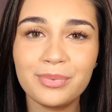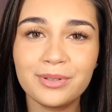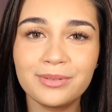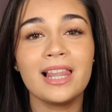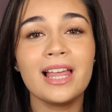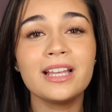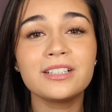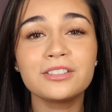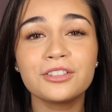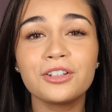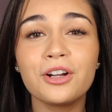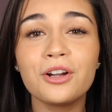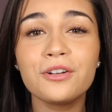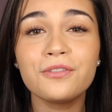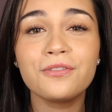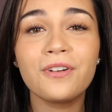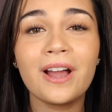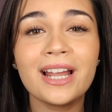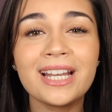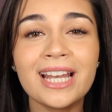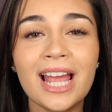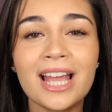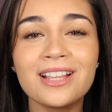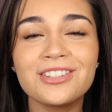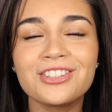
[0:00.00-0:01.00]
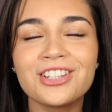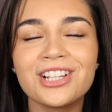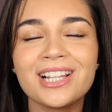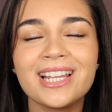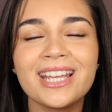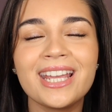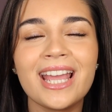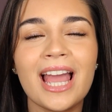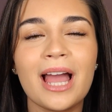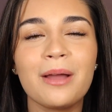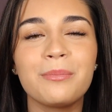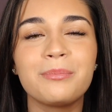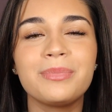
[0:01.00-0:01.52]
Let's grow
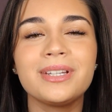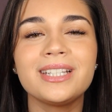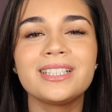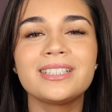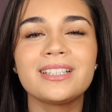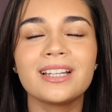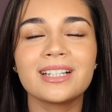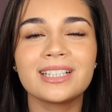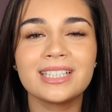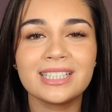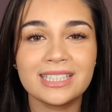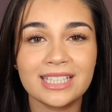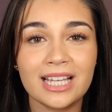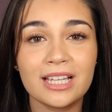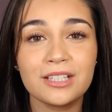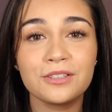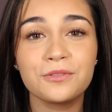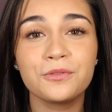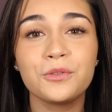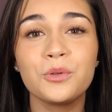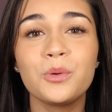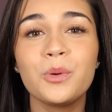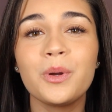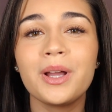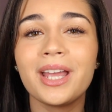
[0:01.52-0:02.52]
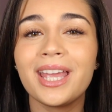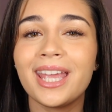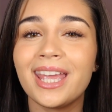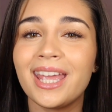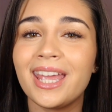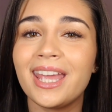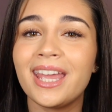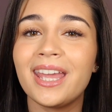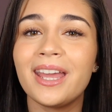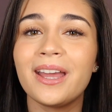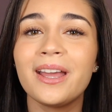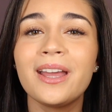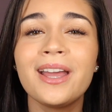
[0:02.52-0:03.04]
financially and be successful
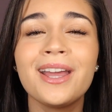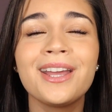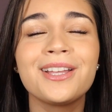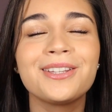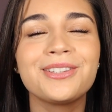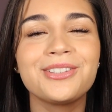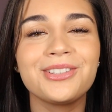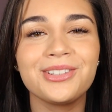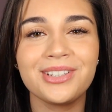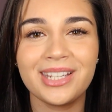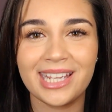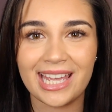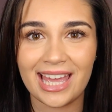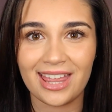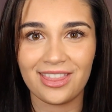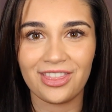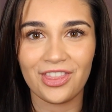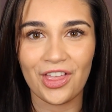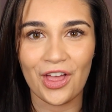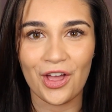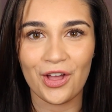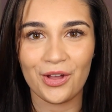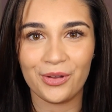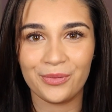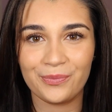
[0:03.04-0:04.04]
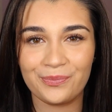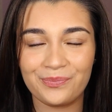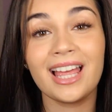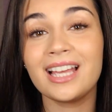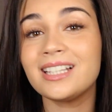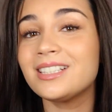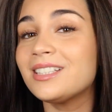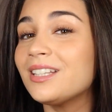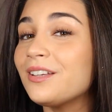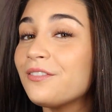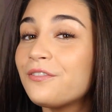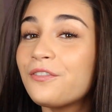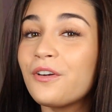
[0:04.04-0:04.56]
here together.
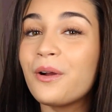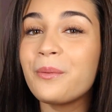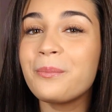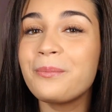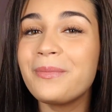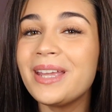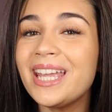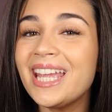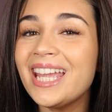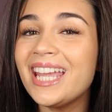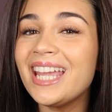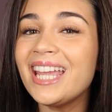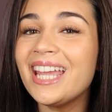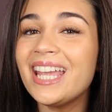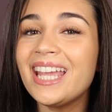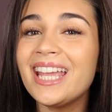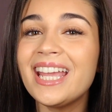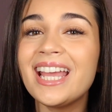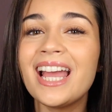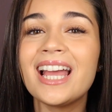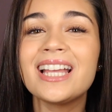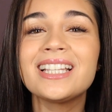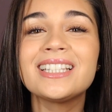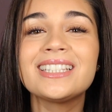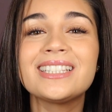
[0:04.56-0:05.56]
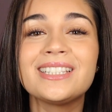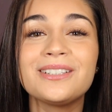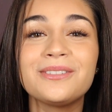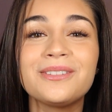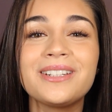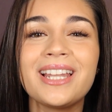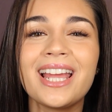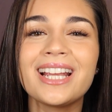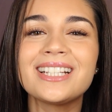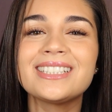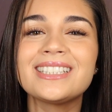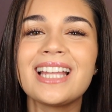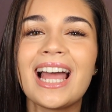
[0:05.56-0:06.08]
That's it from me. Till next